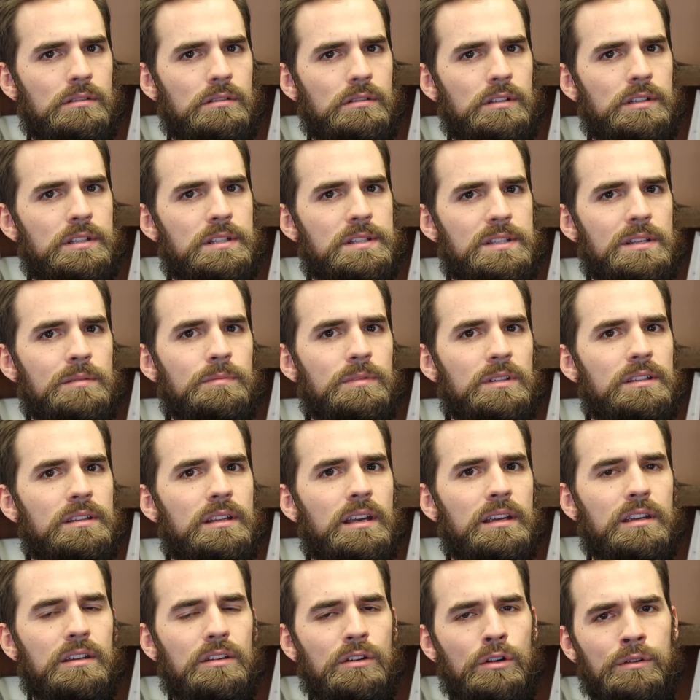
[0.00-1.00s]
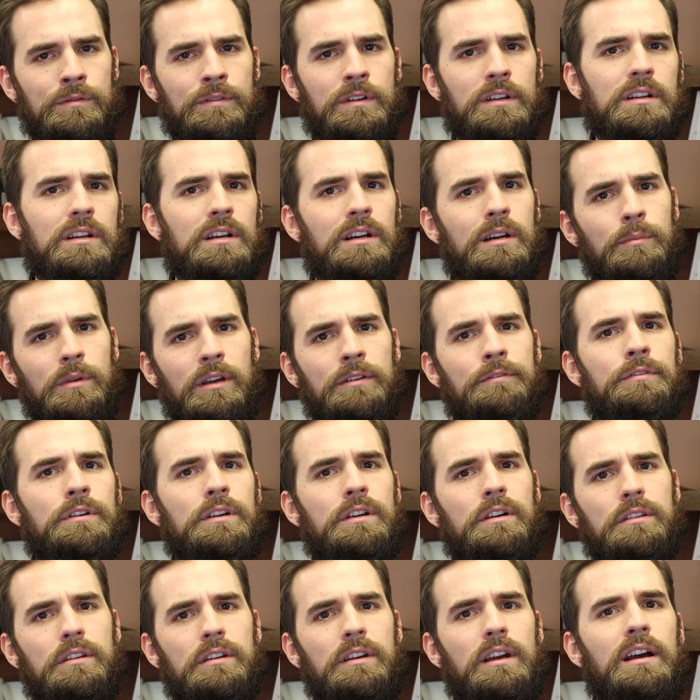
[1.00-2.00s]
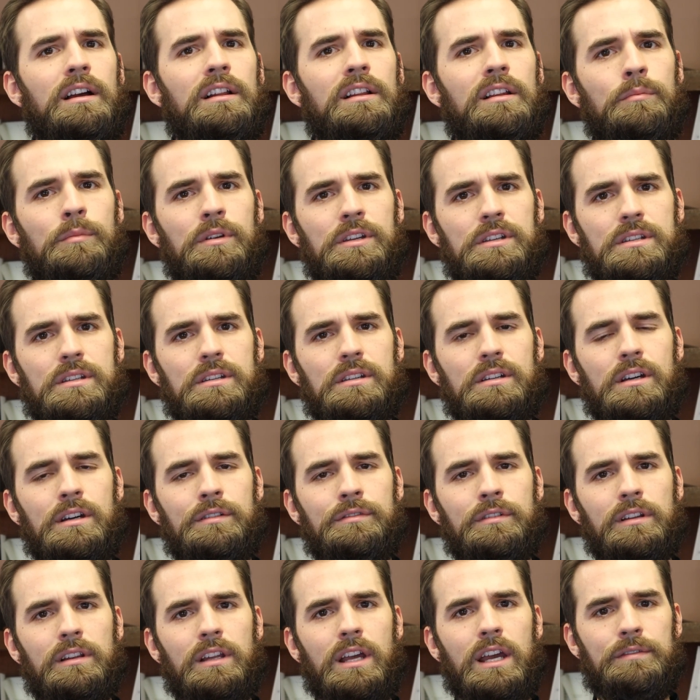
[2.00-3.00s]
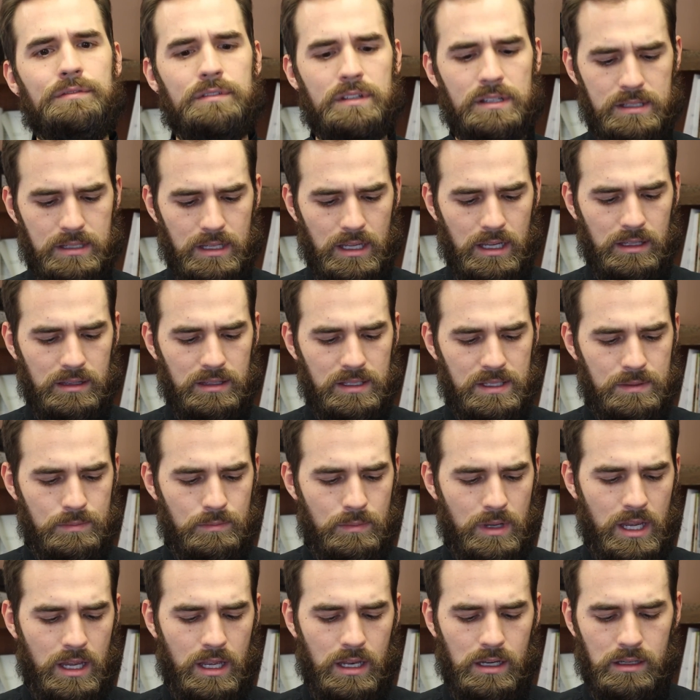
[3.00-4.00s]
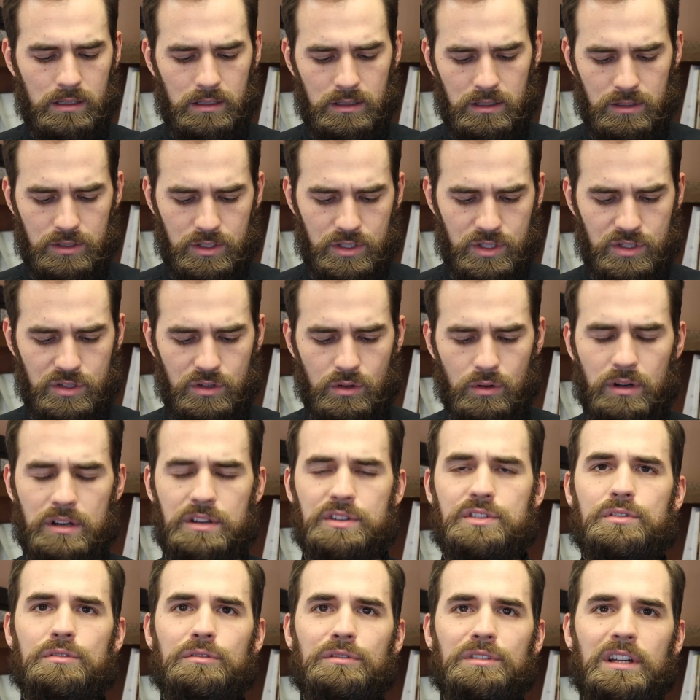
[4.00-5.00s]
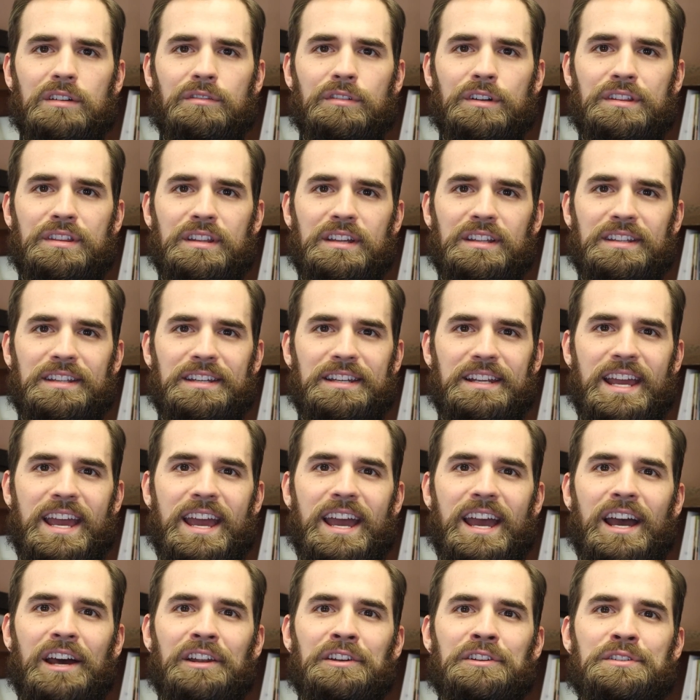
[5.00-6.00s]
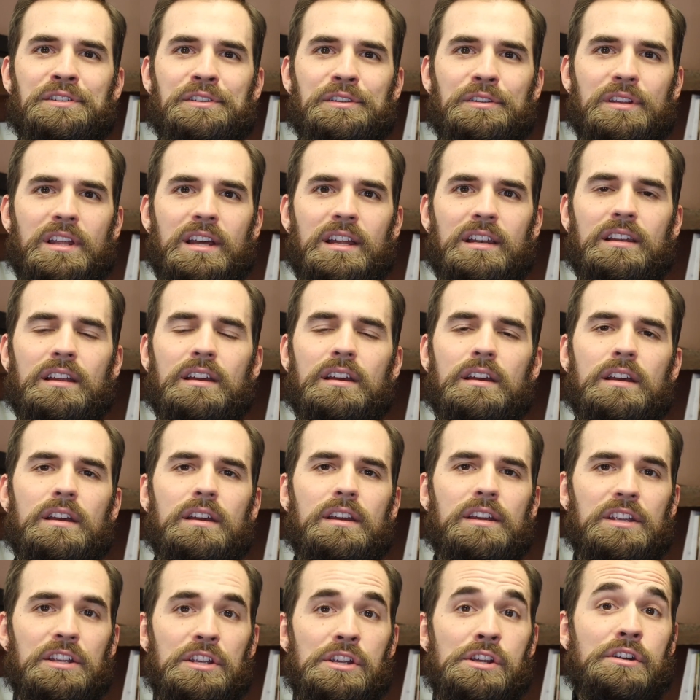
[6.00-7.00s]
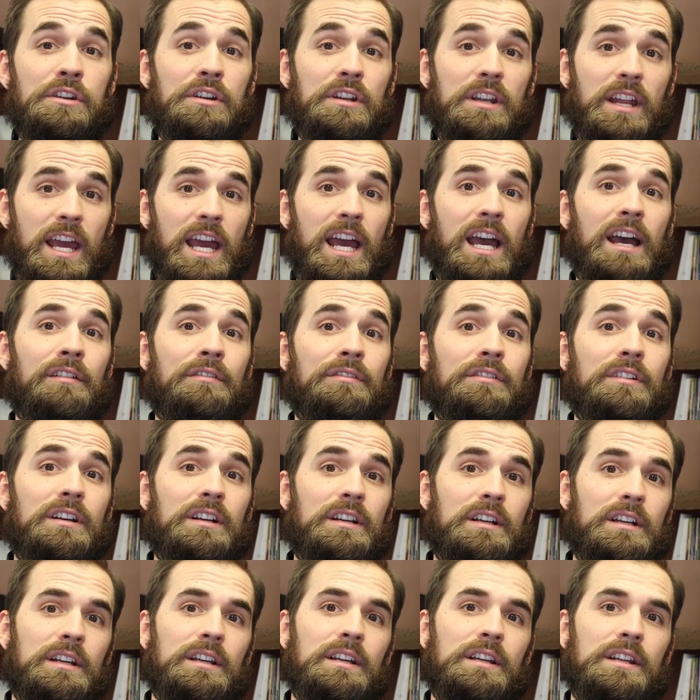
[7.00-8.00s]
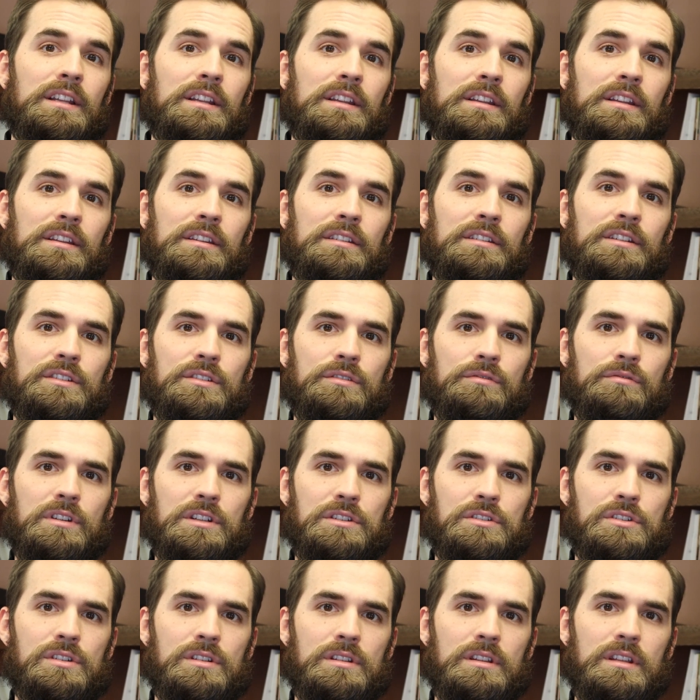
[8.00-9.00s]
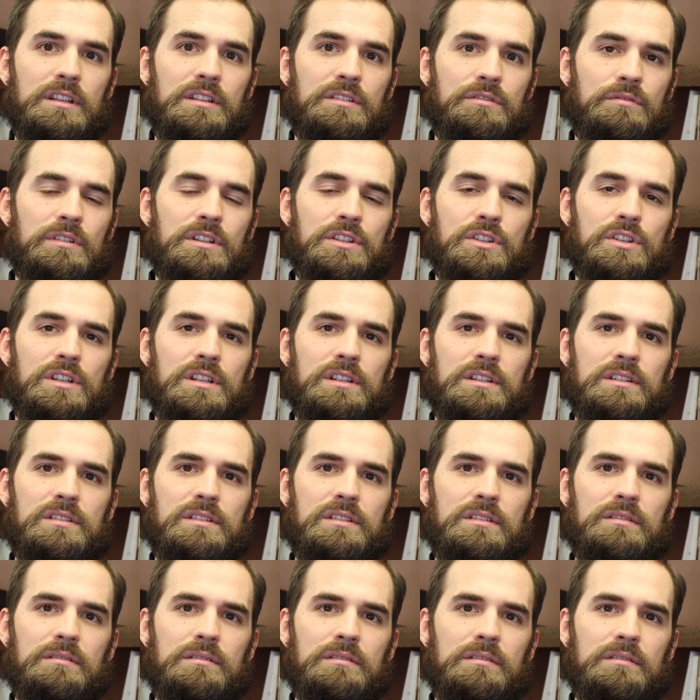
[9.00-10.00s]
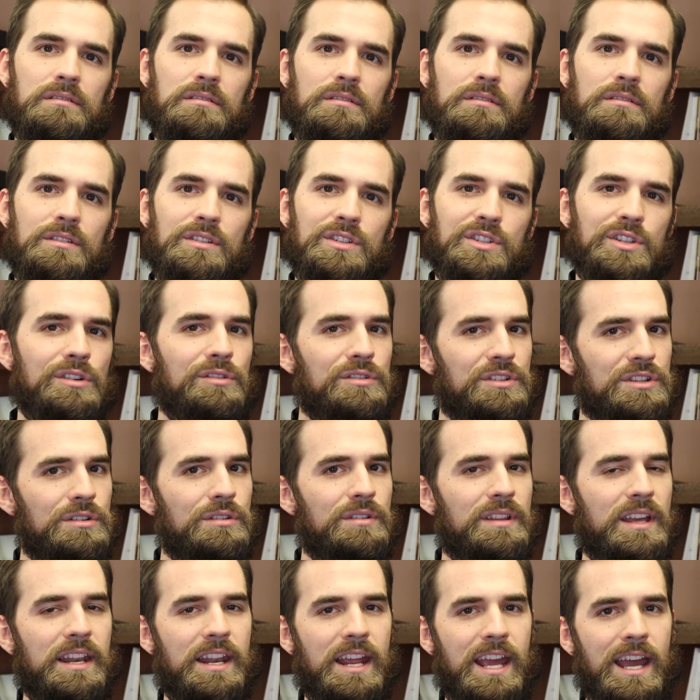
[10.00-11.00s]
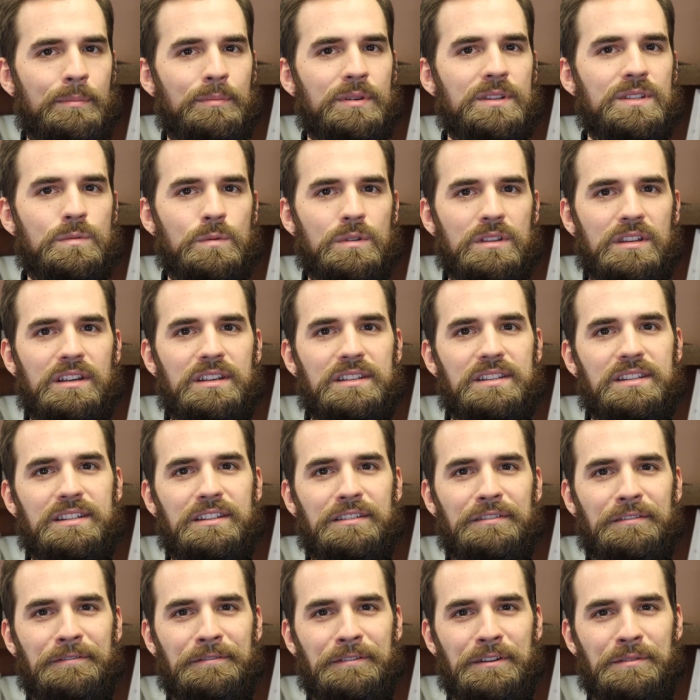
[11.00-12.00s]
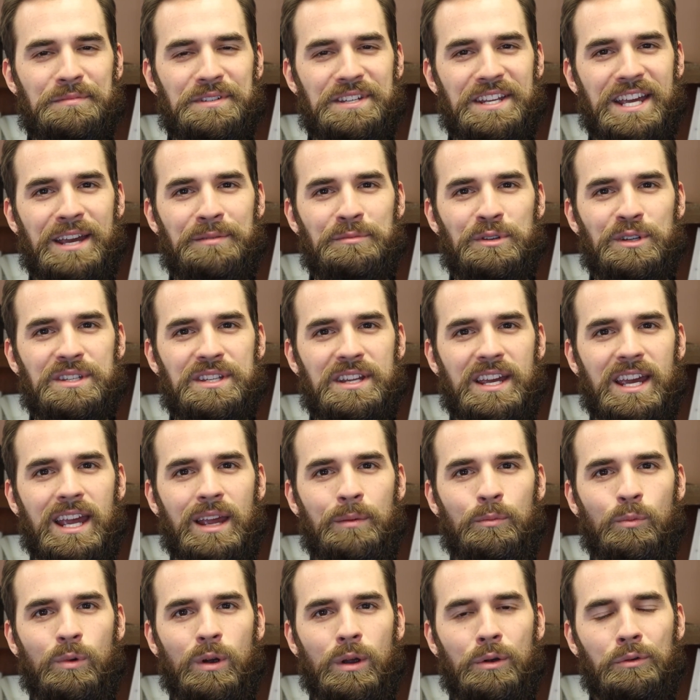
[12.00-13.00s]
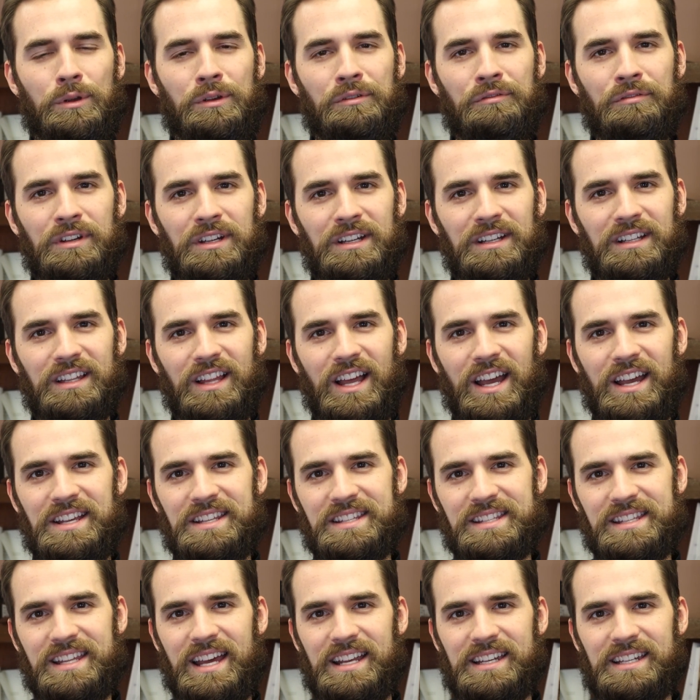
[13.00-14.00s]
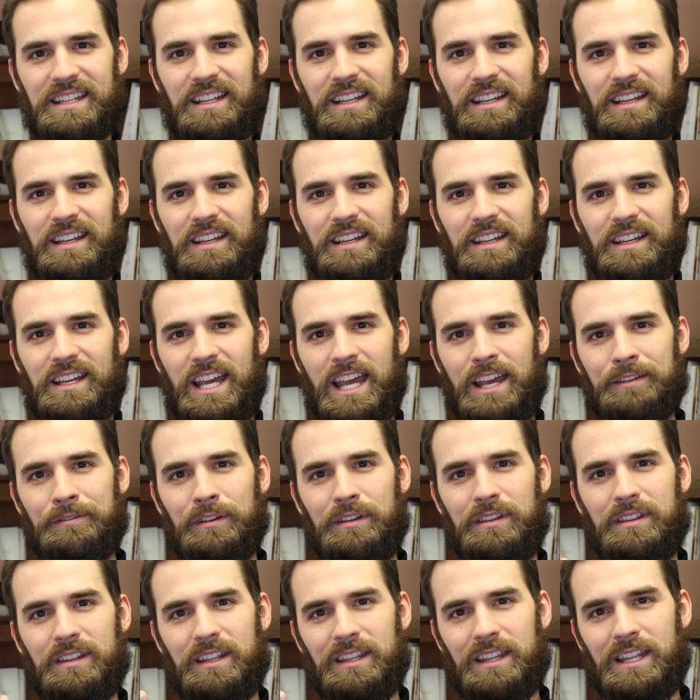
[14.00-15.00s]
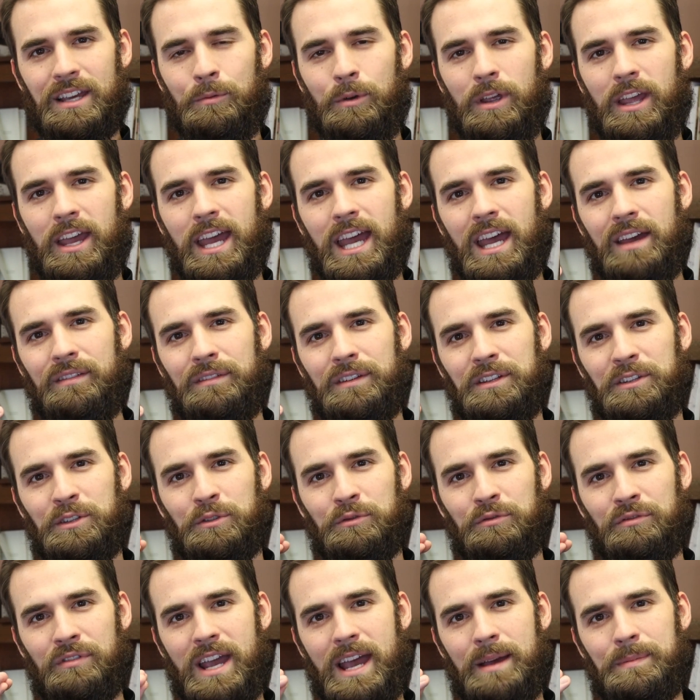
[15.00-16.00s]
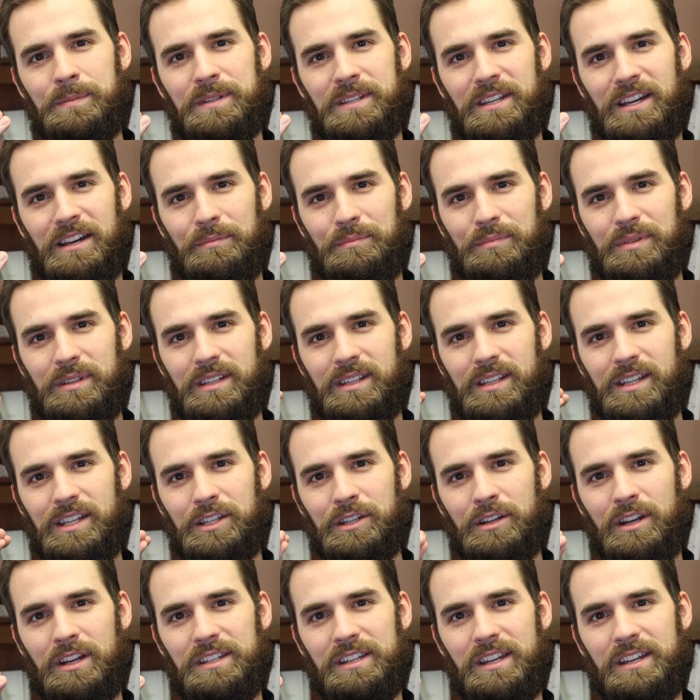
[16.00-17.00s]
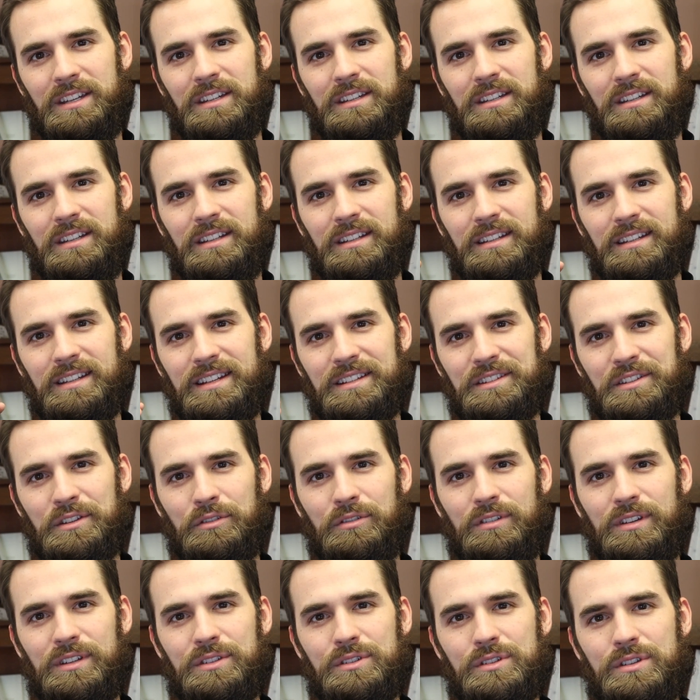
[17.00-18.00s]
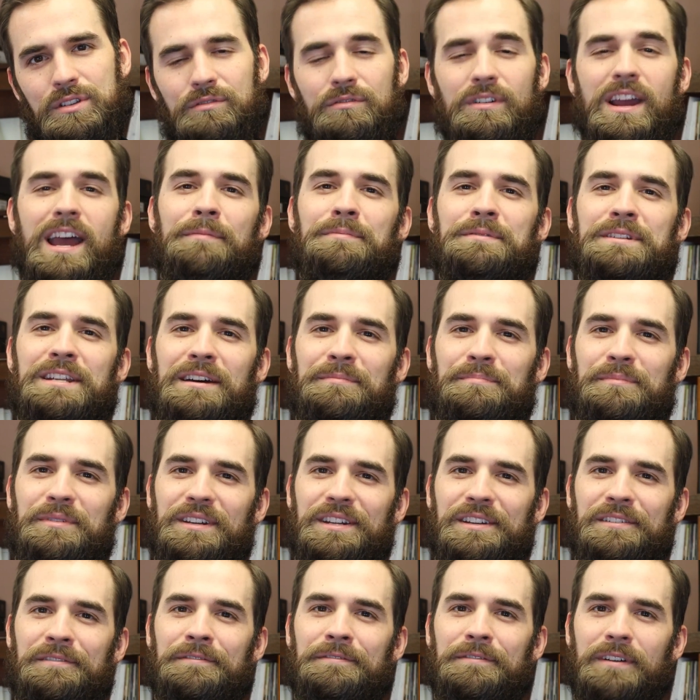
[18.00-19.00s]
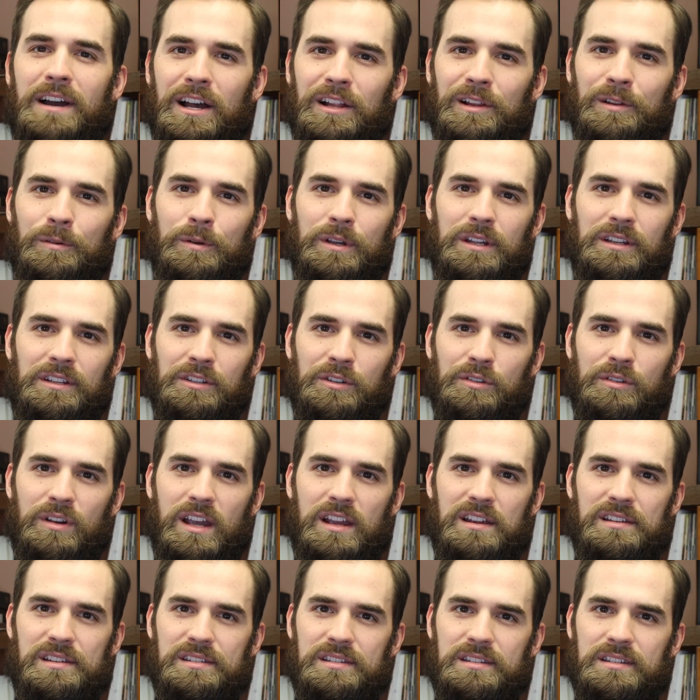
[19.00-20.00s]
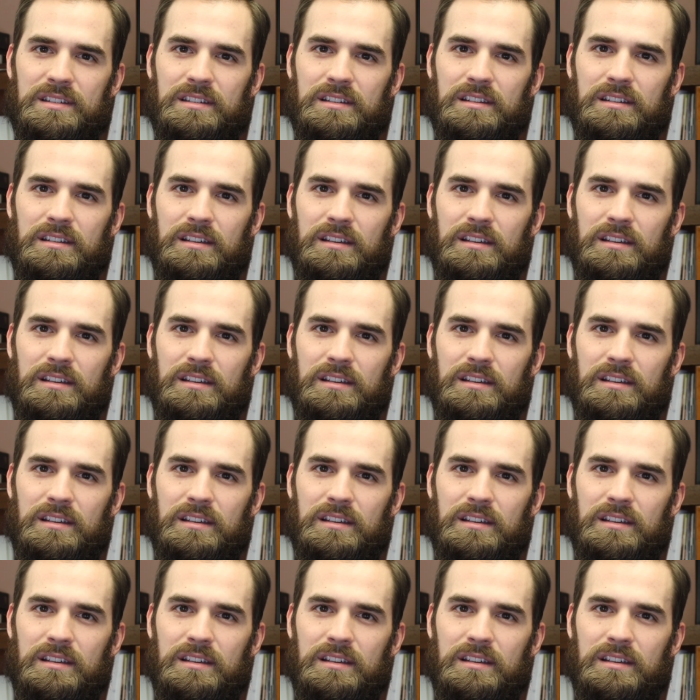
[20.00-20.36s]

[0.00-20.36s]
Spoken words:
It is something that can overcome every other element of our life. Just like this man in this story sold everything that he had so that he could have these riches. So too that happens with us from time to time, where we realize that everything that we have is wrapped up in our identity as a Christian, wrapped up in following Christ.